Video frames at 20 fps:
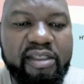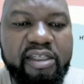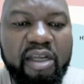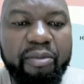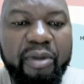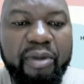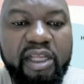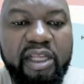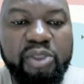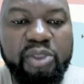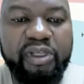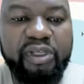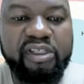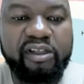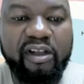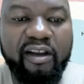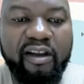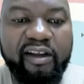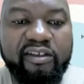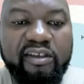Techmatic
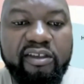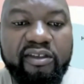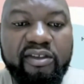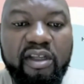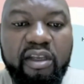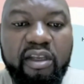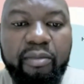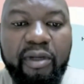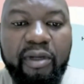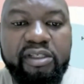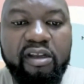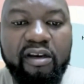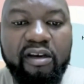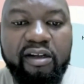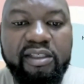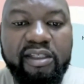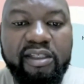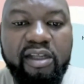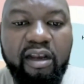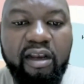specializes in
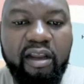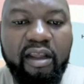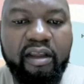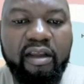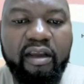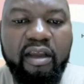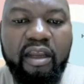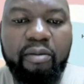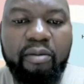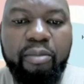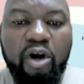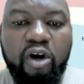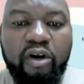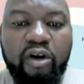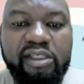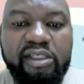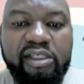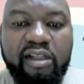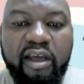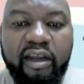materials handling and
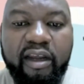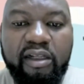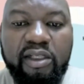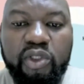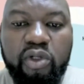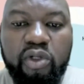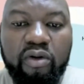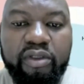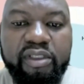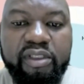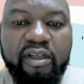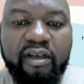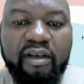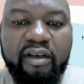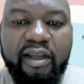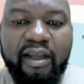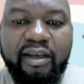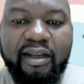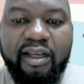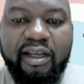powder slurring
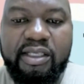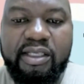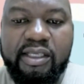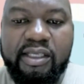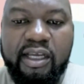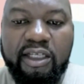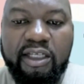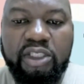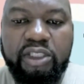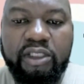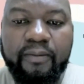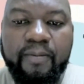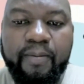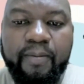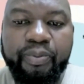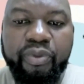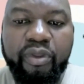solution, and as such,